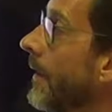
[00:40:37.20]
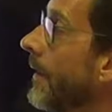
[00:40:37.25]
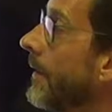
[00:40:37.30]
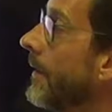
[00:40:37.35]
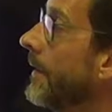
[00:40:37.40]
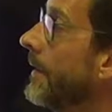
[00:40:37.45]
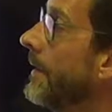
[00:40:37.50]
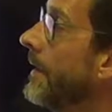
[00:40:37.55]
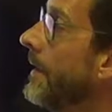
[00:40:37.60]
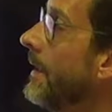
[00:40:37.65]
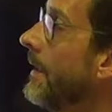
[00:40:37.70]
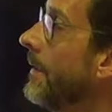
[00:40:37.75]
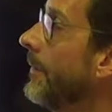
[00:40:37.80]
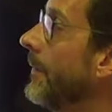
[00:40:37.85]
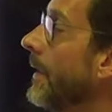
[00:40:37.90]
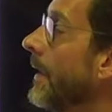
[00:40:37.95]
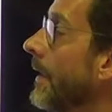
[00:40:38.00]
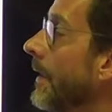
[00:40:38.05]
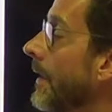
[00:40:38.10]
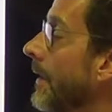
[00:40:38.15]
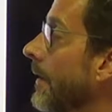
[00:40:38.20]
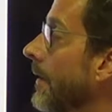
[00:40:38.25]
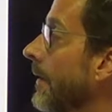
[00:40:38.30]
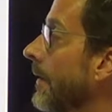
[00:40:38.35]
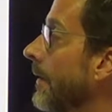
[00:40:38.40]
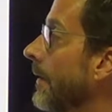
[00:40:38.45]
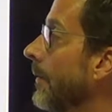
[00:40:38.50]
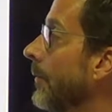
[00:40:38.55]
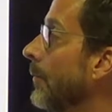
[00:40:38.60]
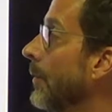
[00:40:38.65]
The team
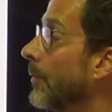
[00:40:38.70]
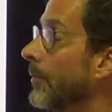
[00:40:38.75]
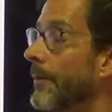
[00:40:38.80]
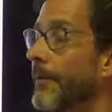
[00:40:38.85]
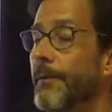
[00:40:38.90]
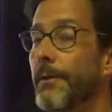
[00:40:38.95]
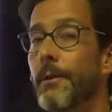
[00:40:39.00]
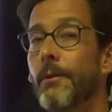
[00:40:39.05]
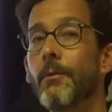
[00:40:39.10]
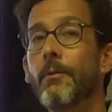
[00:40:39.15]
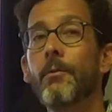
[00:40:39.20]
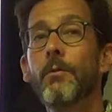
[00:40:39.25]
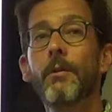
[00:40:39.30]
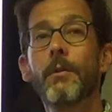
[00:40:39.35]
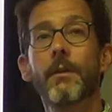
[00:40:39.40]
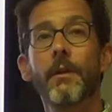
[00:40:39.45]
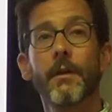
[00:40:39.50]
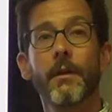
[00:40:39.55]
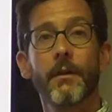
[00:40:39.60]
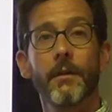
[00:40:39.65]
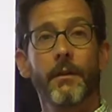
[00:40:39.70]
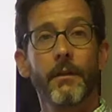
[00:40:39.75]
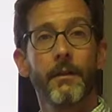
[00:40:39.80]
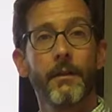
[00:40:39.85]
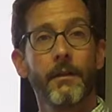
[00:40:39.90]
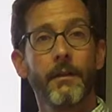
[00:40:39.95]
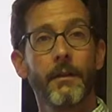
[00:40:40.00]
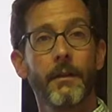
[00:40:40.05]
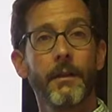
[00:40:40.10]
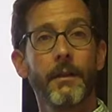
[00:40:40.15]
will review
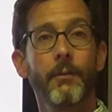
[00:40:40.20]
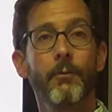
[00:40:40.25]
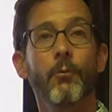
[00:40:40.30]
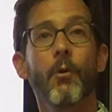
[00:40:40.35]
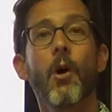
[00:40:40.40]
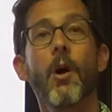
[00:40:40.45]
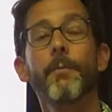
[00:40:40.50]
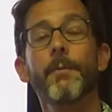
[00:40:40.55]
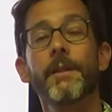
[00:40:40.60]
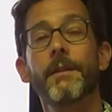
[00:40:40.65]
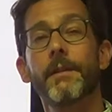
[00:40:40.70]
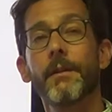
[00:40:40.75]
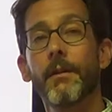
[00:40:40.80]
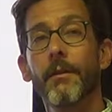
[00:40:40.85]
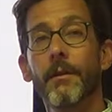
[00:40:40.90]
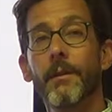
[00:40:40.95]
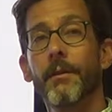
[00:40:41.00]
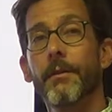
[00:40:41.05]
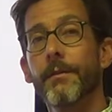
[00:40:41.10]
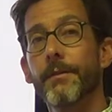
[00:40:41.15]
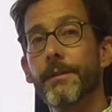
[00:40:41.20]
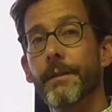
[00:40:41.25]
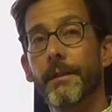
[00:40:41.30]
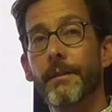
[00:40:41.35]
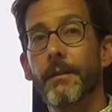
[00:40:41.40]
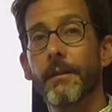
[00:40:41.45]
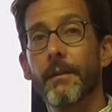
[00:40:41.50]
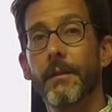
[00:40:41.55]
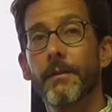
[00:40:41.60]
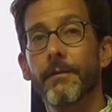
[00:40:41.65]
the raw materials that
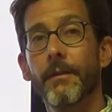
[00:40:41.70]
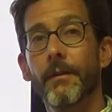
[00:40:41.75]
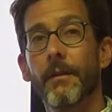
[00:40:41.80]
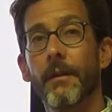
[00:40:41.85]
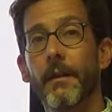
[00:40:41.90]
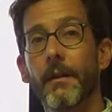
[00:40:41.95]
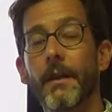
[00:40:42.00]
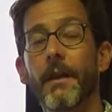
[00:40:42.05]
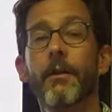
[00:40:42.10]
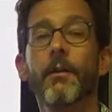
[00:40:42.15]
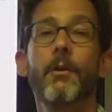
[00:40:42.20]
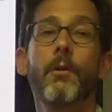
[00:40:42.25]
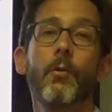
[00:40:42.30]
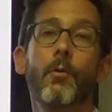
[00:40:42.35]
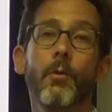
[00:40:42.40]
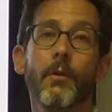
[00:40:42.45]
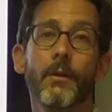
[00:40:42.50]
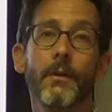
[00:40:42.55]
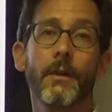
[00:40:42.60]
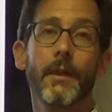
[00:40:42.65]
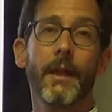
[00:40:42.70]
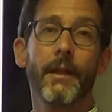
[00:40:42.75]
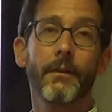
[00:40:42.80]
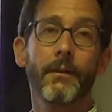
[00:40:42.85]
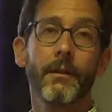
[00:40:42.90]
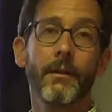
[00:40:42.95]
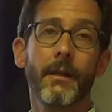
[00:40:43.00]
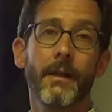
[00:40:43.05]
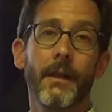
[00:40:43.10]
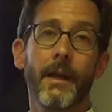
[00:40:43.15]
the care
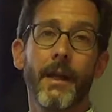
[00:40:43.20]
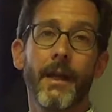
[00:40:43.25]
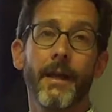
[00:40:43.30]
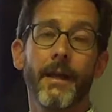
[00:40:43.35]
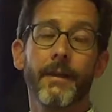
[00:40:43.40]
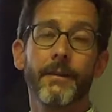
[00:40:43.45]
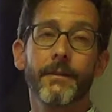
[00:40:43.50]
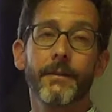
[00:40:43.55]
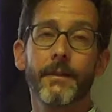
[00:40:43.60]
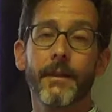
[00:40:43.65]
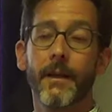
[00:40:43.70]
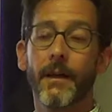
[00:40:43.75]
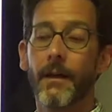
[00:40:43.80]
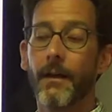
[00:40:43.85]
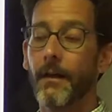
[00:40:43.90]
coordinator has